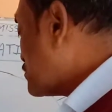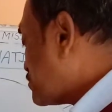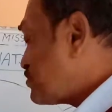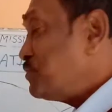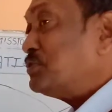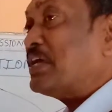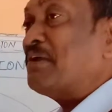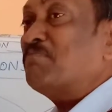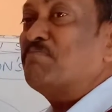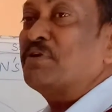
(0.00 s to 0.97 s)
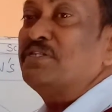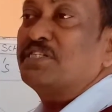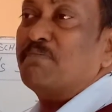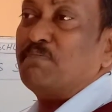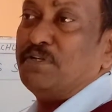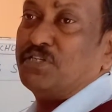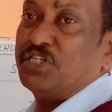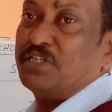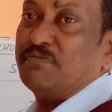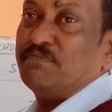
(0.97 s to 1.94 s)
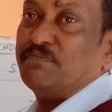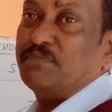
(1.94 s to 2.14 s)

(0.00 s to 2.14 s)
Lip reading: truth and principles.